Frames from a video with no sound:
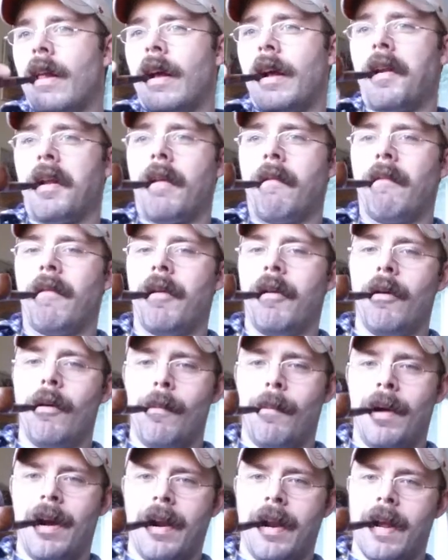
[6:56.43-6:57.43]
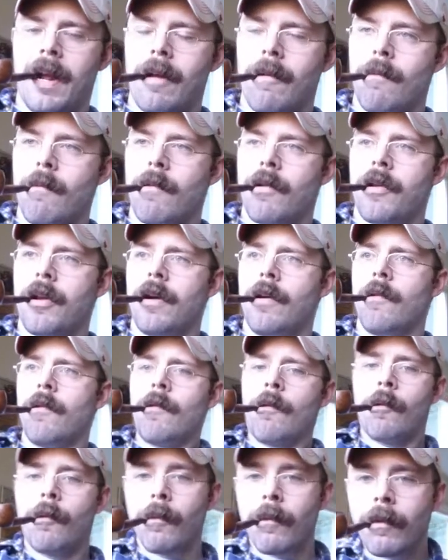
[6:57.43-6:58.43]
I'd love to know about it.
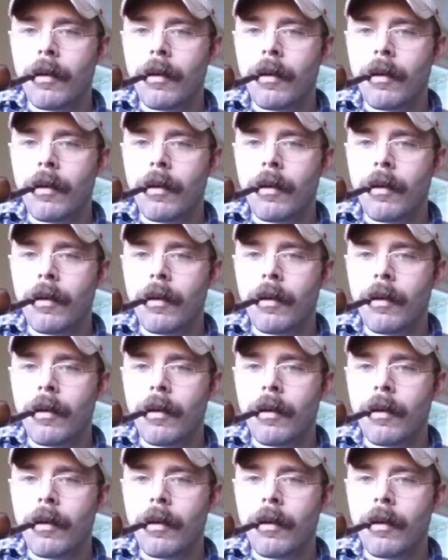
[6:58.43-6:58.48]
So,